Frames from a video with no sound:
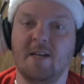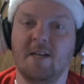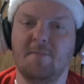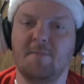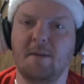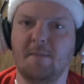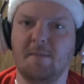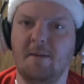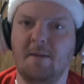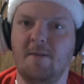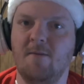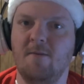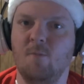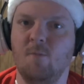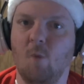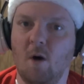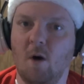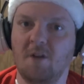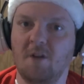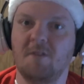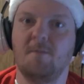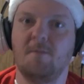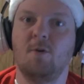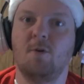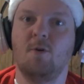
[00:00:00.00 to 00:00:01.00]
me want
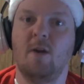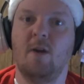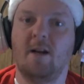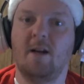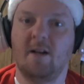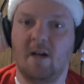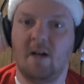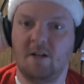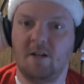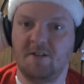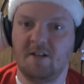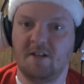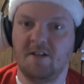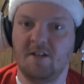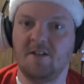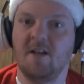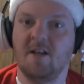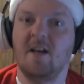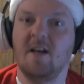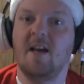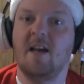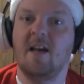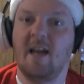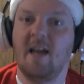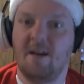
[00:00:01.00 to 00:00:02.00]
to create content
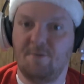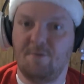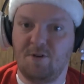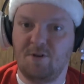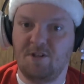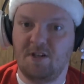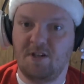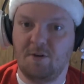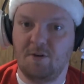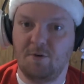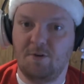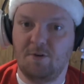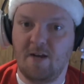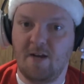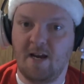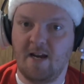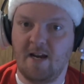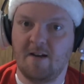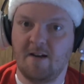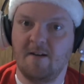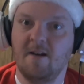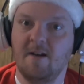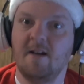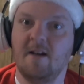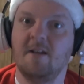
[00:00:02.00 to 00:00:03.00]
every single day.
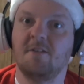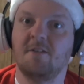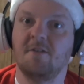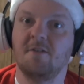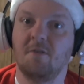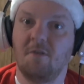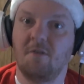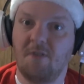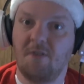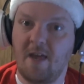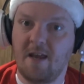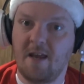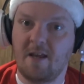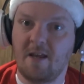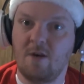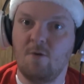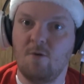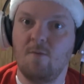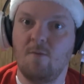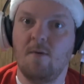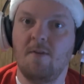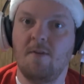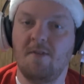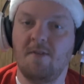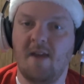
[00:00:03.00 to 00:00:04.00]
So thank you,
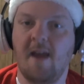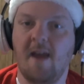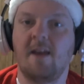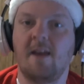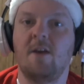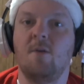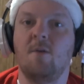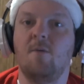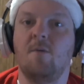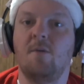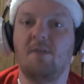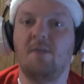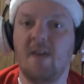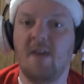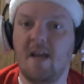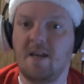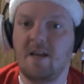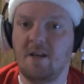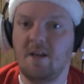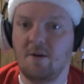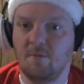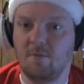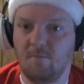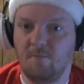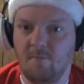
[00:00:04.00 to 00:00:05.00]
thank you, thank
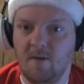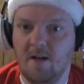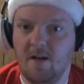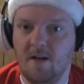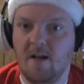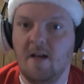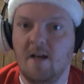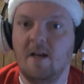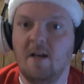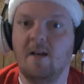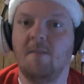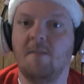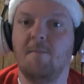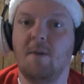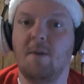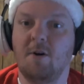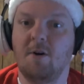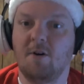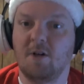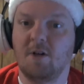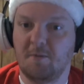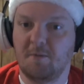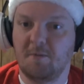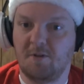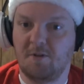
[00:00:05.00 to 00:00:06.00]
you. Merry
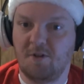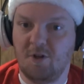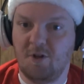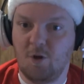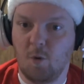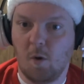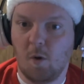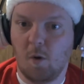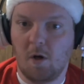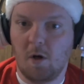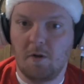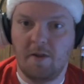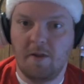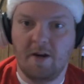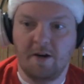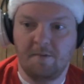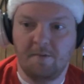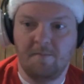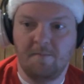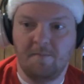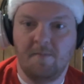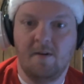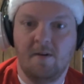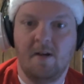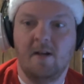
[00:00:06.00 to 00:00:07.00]
Christmas to you all there.
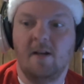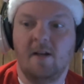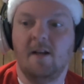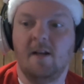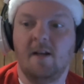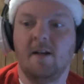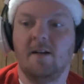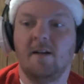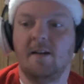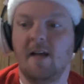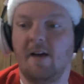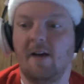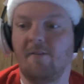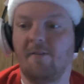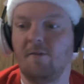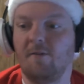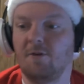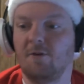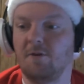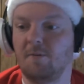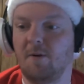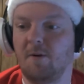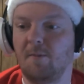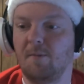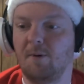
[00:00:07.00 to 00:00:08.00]
Now for
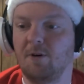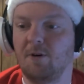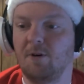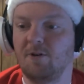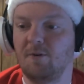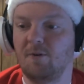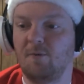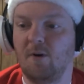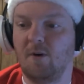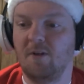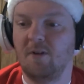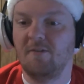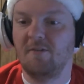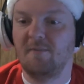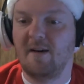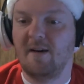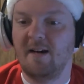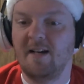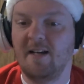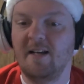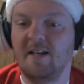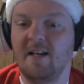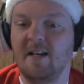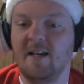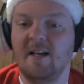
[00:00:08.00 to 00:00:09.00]
some personal friends of
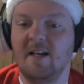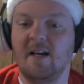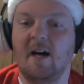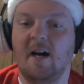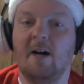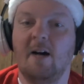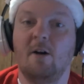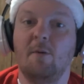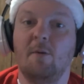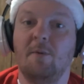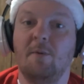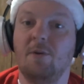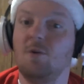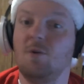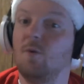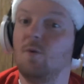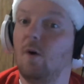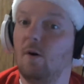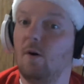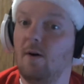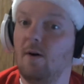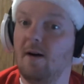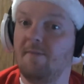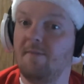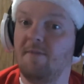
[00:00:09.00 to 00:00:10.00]
mine, I hope that you
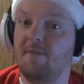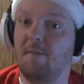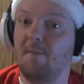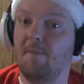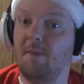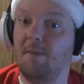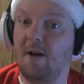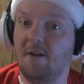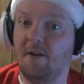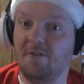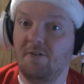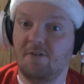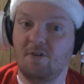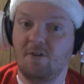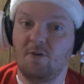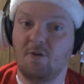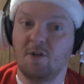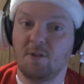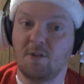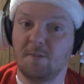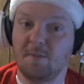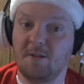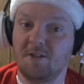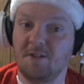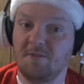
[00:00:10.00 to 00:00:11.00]
all have the best
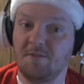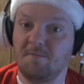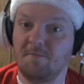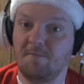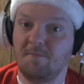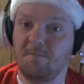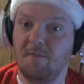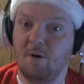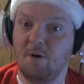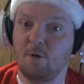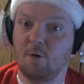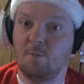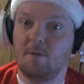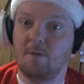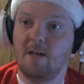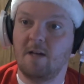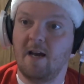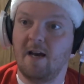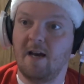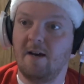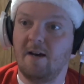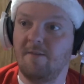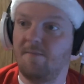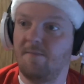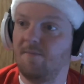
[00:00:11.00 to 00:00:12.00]
Christmas. I hope you
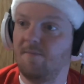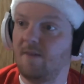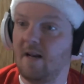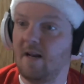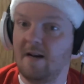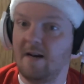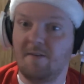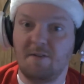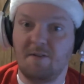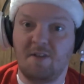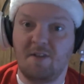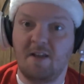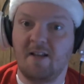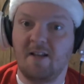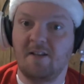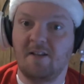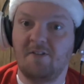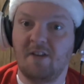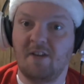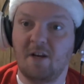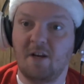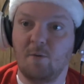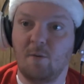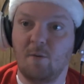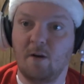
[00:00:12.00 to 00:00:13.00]
get everything that
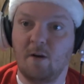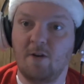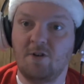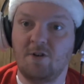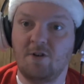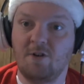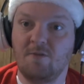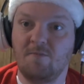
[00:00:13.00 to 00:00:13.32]
Santa wanted you